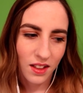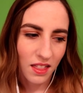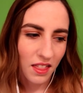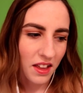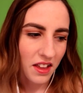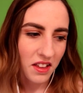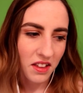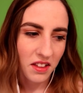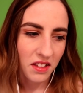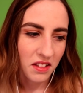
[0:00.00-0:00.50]

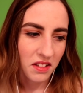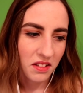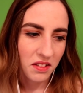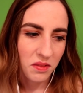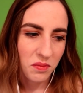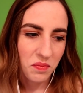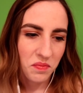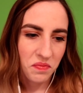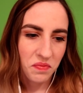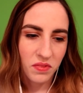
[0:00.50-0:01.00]
like
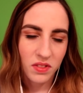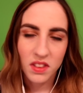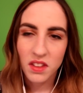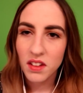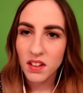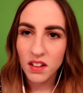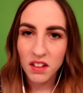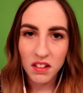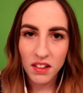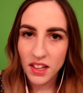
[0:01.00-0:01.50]

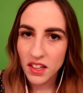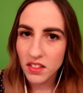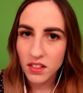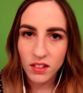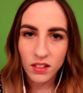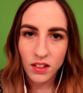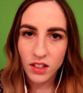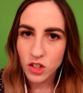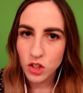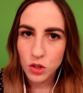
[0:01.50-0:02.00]

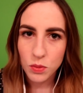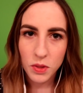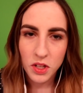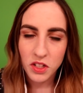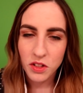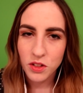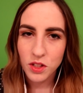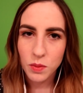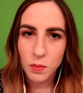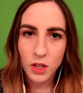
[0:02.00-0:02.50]
lunch
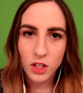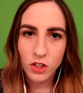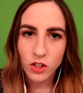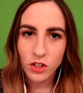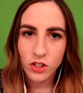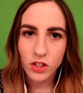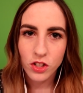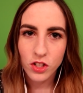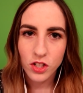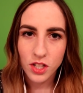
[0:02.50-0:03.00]
menu
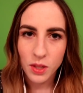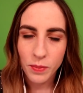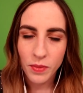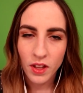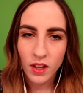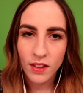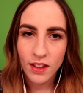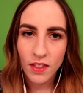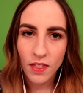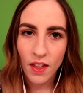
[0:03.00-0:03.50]
specials or
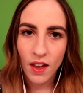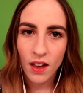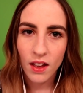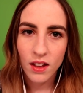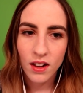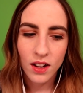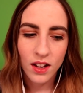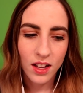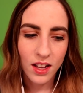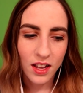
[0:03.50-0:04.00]
something like
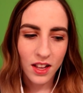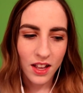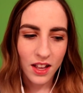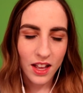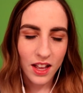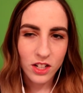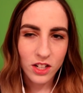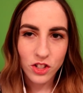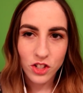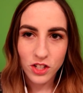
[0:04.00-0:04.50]
that,
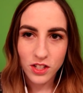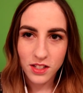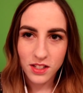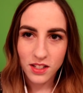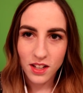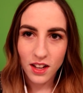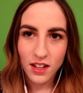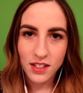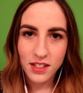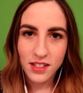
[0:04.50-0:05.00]
and
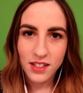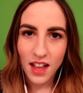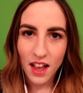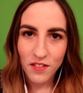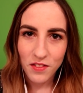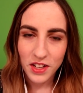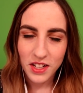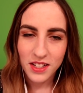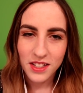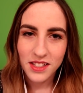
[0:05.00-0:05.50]
just us
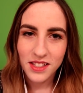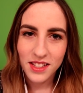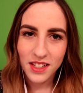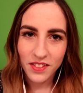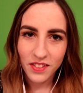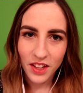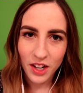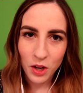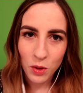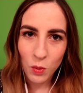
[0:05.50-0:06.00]
having to
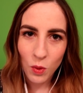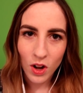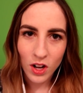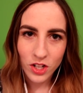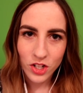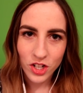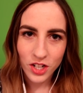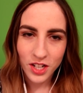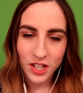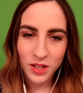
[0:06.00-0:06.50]
sit there
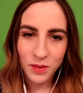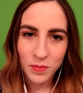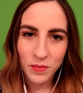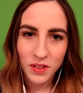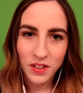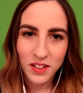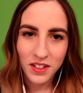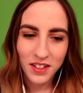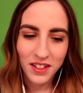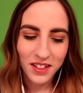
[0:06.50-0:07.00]
watching him
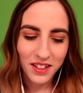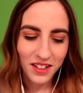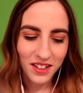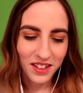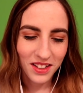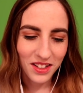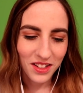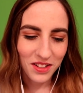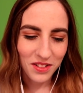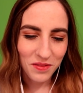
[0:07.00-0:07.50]

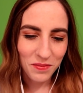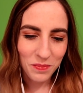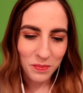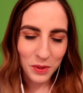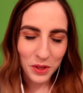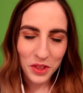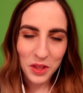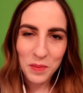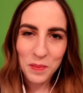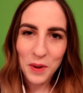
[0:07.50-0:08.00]

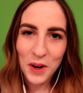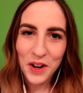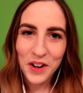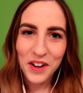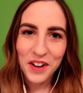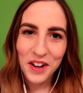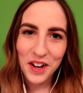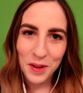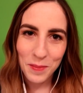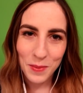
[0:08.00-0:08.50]
put the
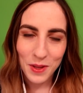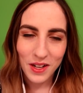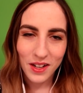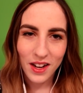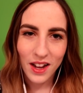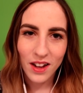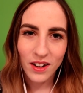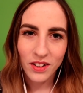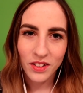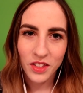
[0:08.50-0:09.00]
marker up and
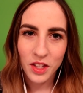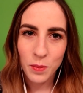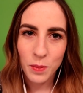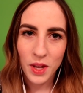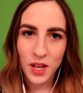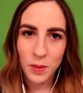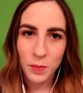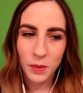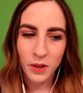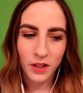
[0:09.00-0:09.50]
down on the
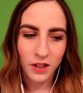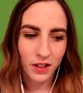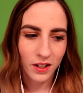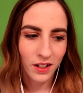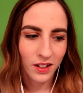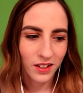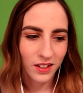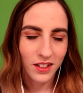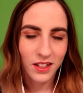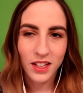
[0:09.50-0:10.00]
paper.
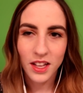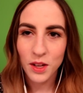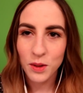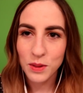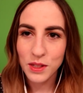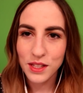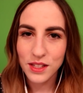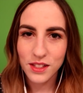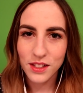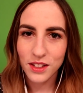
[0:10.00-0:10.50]
It
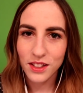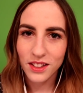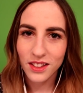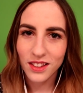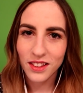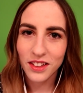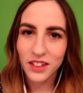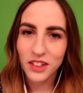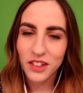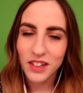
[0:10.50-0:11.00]
was the
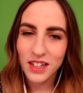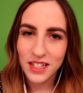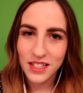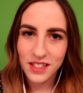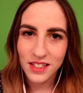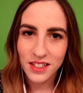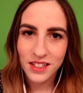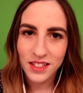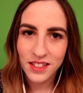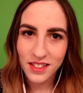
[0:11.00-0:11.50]

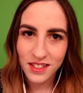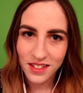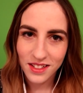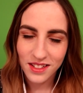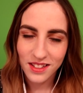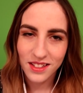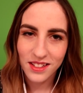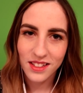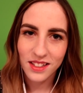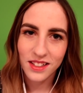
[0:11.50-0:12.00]

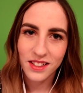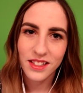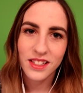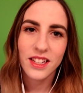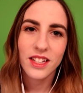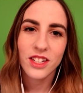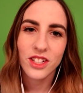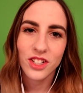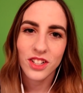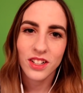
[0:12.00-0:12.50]
craziest
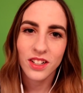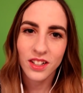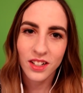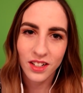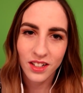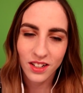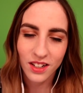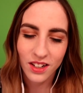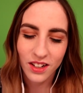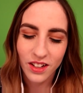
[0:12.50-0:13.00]
sensation,
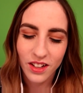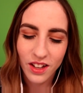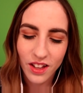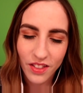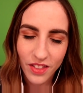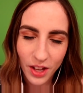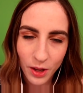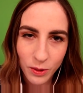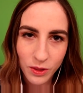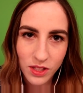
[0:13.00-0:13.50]
and
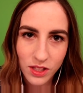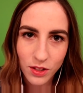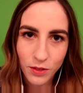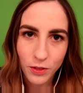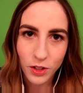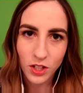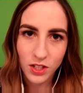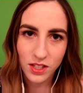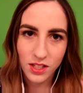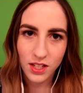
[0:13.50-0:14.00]
that was the
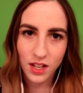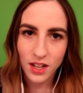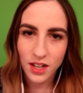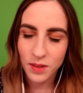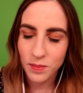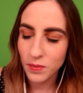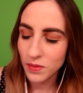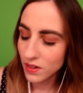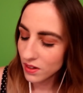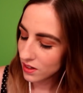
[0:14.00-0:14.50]
first
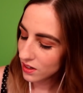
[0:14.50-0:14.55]
time